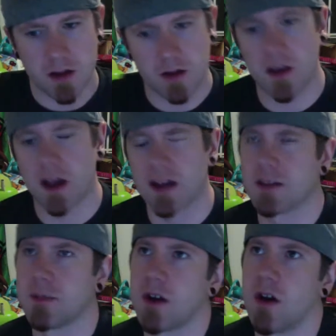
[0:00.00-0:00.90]
guess
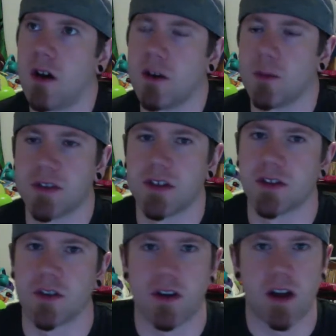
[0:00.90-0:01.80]
I'm not 100%
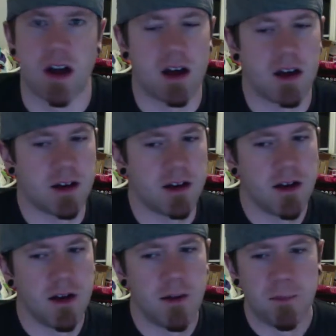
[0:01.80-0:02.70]
certain on
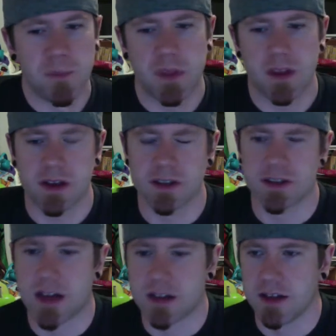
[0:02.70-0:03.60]

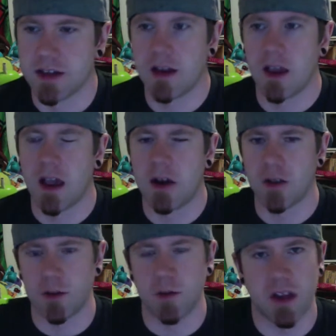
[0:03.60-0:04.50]
exactly how the
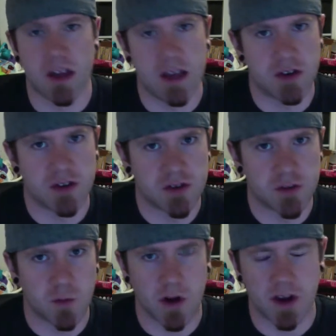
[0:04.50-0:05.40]
communication should
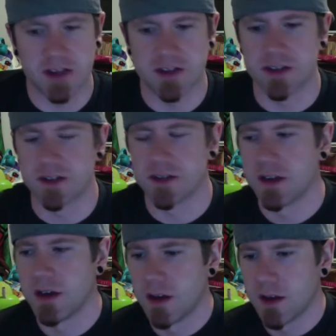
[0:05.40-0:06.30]
work. Is it
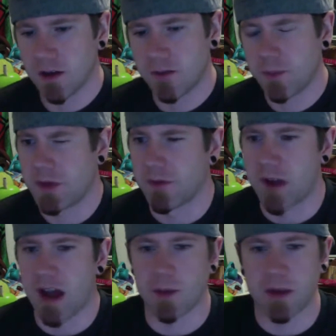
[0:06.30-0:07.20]
the
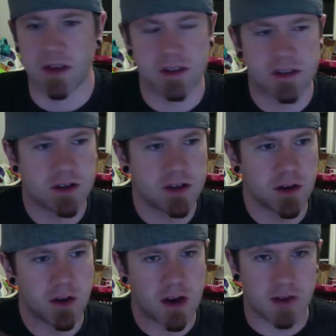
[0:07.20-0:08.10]
fragment is
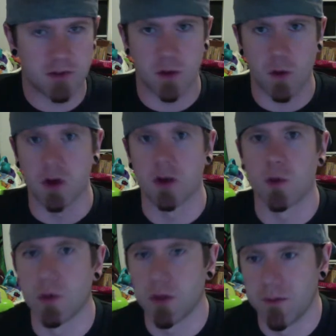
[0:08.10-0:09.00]
kind of the quote
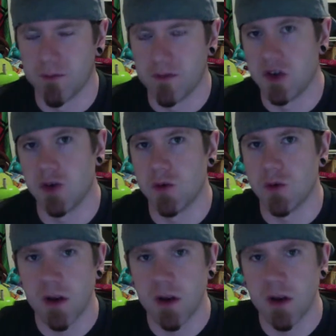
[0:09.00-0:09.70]
unquote the view,